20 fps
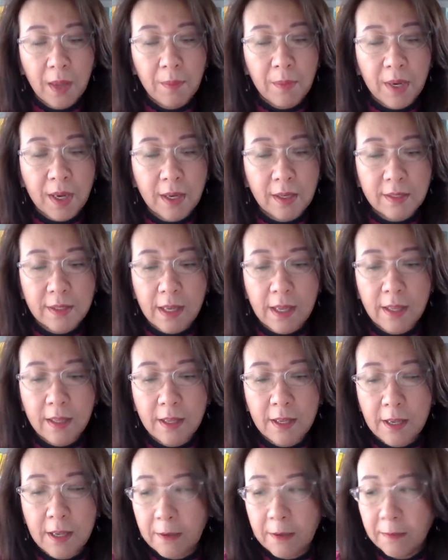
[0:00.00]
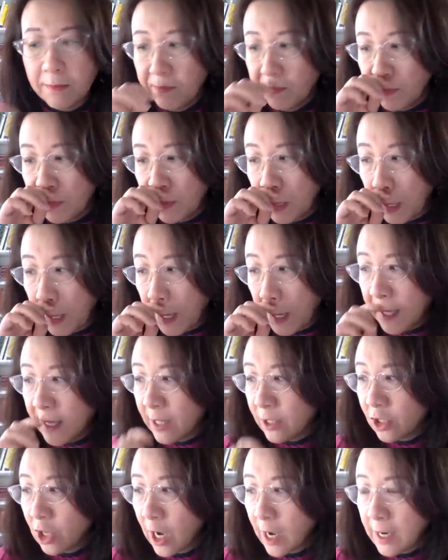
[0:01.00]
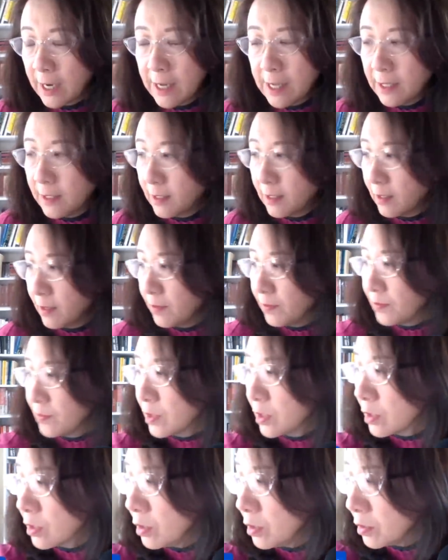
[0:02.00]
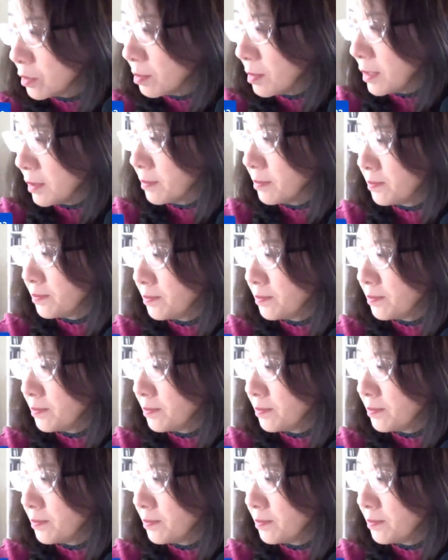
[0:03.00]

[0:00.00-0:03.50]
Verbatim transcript: Because in the, in the Chinese, excuse me,